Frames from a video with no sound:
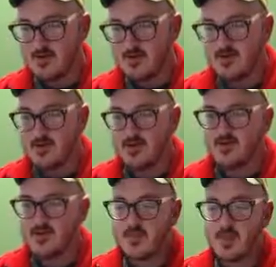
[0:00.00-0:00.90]
All right,
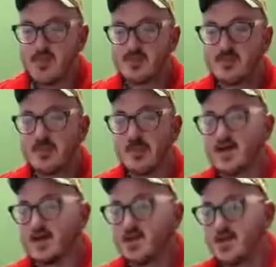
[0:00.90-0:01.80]
so a
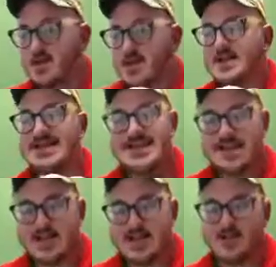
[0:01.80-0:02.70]
neat knot
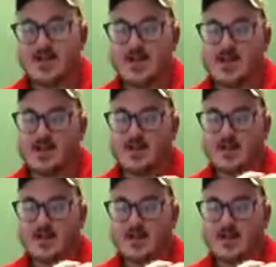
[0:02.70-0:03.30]
need not be knotted.